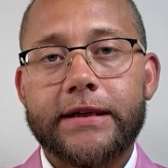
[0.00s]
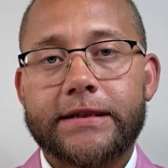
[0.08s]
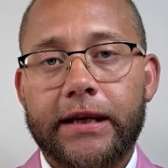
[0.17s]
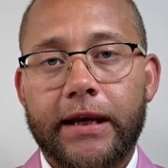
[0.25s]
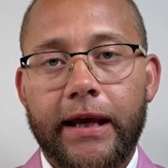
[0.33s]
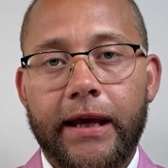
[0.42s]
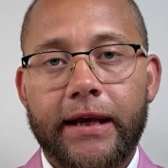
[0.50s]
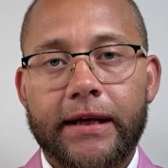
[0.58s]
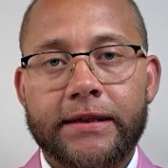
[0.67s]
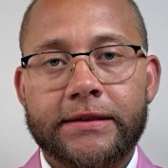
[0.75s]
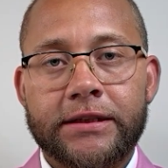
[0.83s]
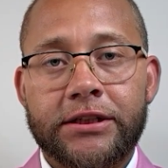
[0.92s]
reason
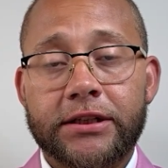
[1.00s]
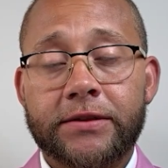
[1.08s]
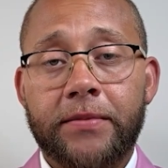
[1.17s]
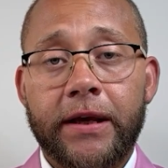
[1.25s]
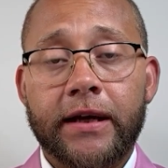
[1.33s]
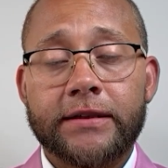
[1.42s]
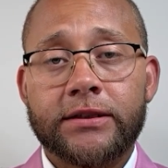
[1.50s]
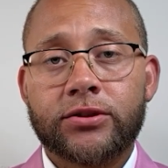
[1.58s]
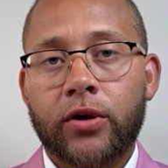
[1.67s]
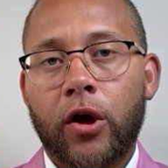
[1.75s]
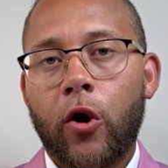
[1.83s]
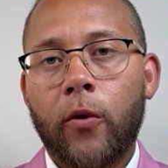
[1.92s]
is just because
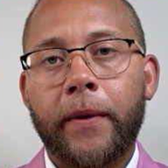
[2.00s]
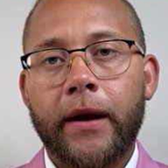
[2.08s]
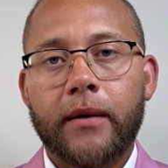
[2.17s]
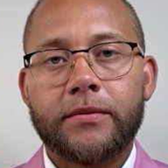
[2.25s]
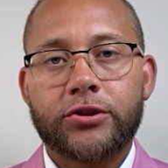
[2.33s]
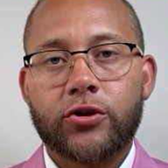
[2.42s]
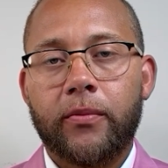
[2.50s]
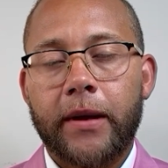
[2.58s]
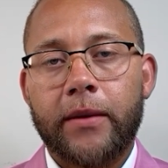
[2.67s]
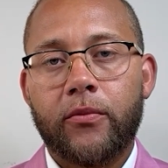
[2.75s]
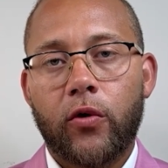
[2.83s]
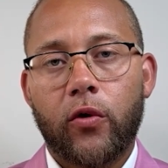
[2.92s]
it's going to open up so
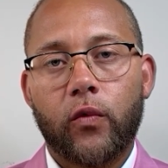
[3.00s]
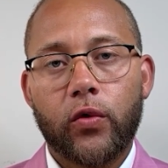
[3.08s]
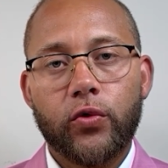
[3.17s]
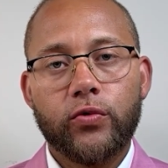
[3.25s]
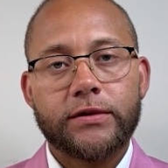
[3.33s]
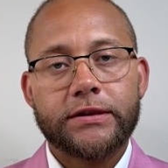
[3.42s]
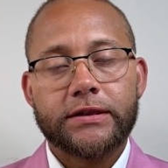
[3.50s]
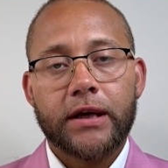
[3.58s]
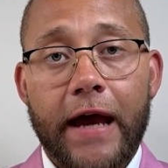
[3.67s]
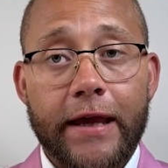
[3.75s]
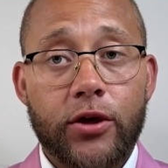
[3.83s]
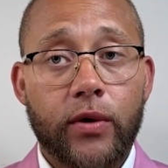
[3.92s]
many more routes
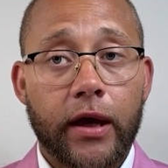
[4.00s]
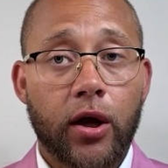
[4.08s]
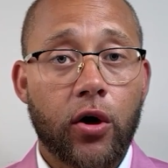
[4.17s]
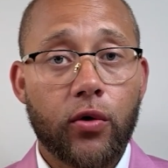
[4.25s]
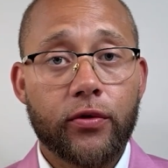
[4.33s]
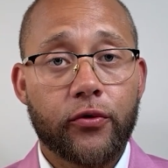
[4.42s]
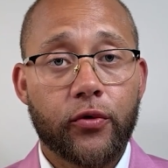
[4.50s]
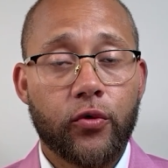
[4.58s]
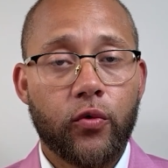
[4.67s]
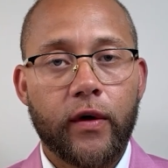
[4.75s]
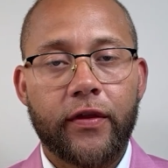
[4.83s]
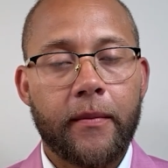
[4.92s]
that you can go
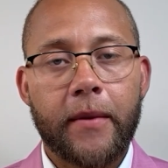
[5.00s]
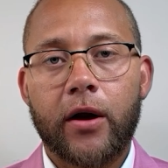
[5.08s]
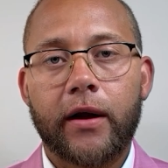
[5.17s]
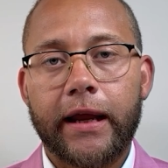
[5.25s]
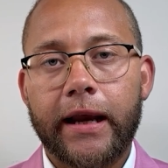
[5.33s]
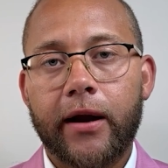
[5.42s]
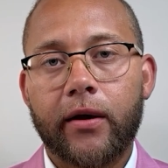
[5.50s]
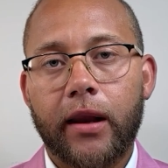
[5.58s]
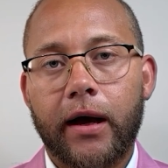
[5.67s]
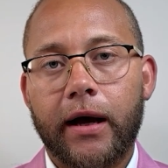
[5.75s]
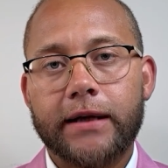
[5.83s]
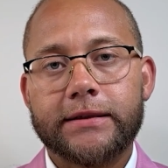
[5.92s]
through with American
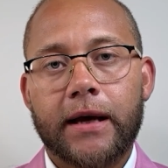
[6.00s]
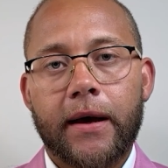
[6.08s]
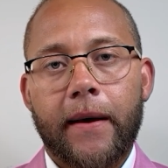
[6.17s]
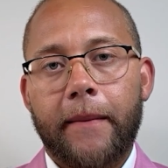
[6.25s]
Airlines,